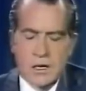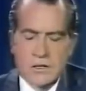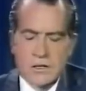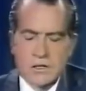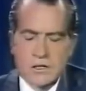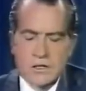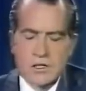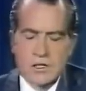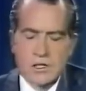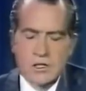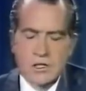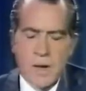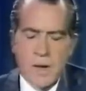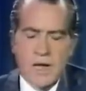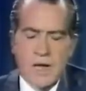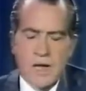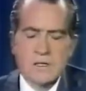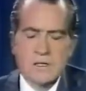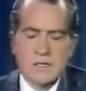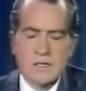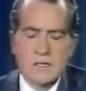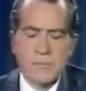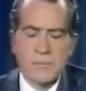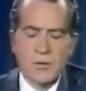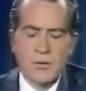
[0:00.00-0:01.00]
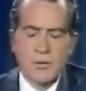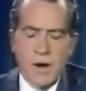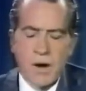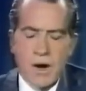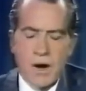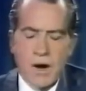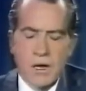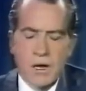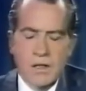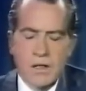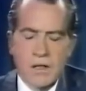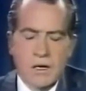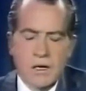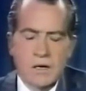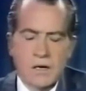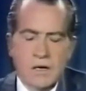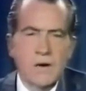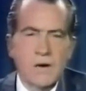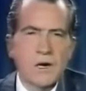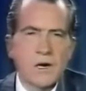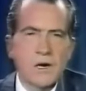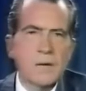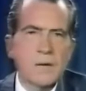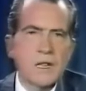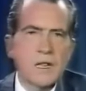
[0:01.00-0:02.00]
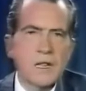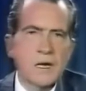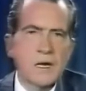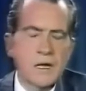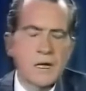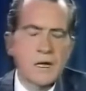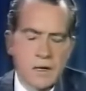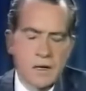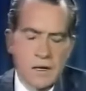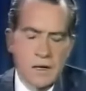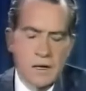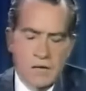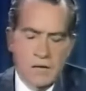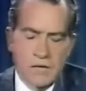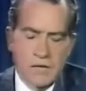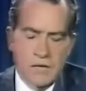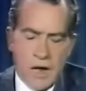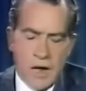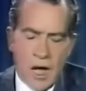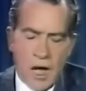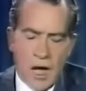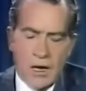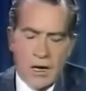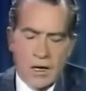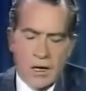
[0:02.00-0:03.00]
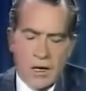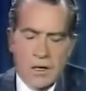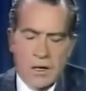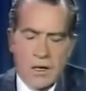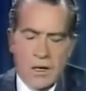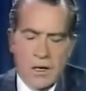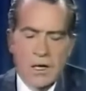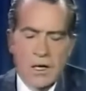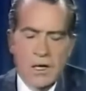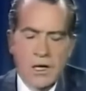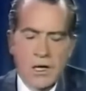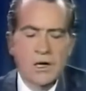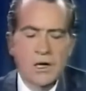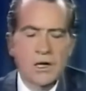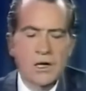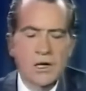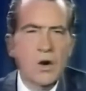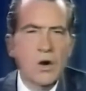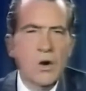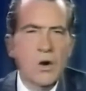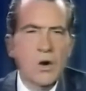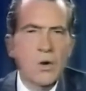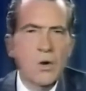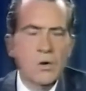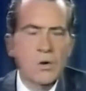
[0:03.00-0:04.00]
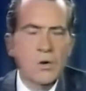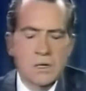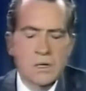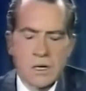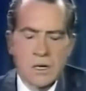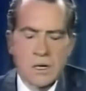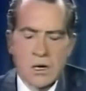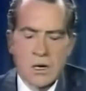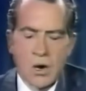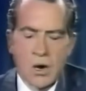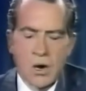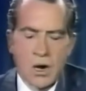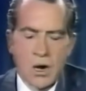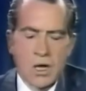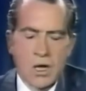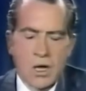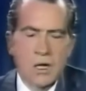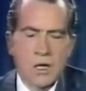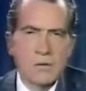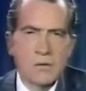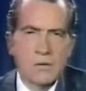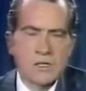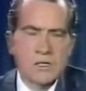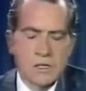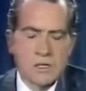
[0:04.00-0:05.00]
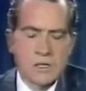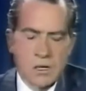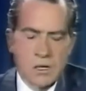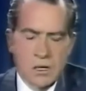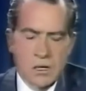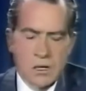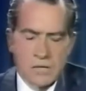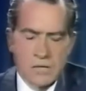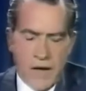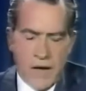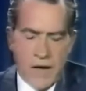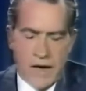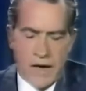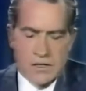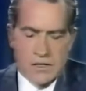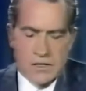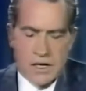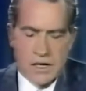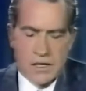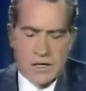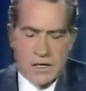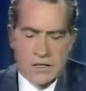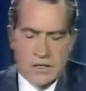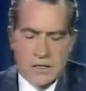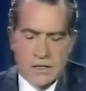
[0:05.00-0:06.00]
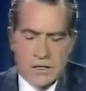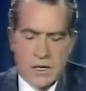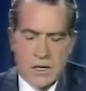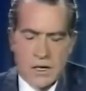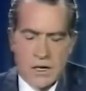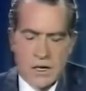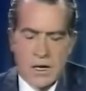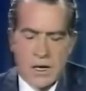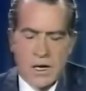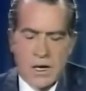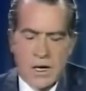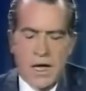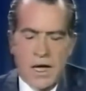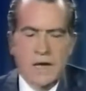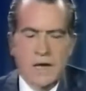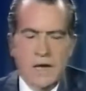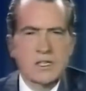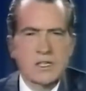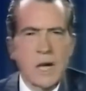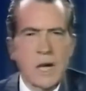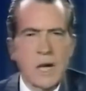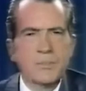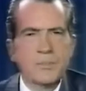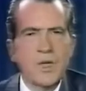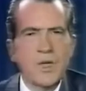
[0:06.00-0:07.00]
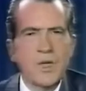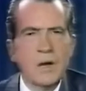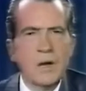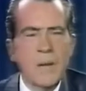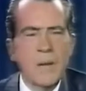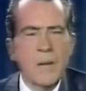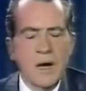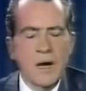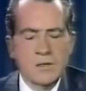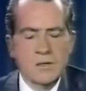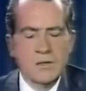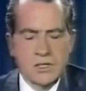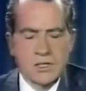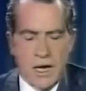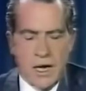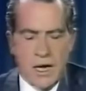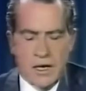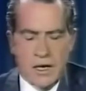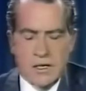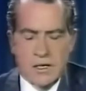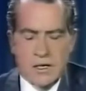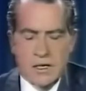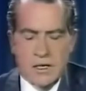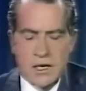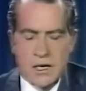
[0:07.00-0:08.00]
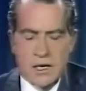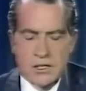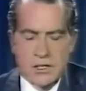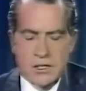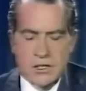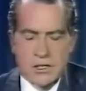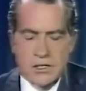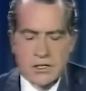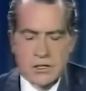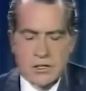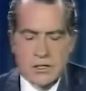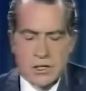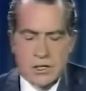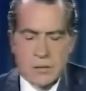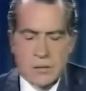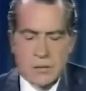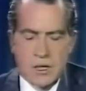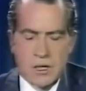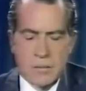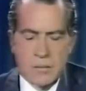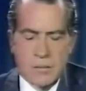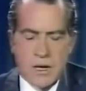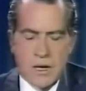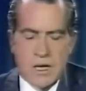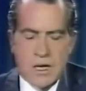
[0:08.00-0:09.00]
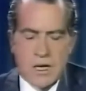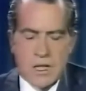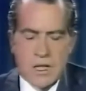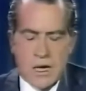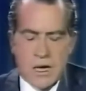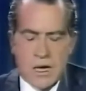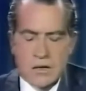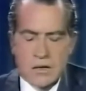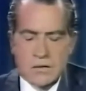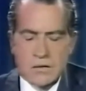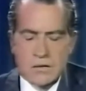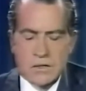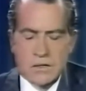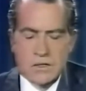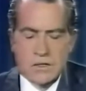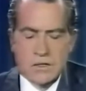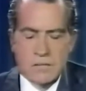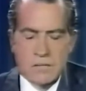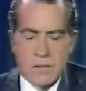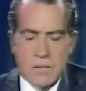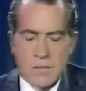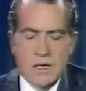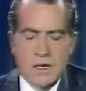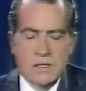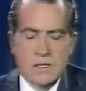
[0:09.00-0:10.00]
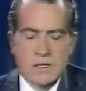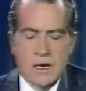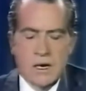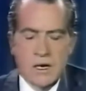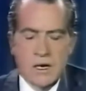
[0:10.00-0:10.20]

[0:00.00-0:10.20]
Connally to suspend temporarily the convertibility of the dollar into gold or other reserve assets, except in amounts and conditions determined to be in the interest of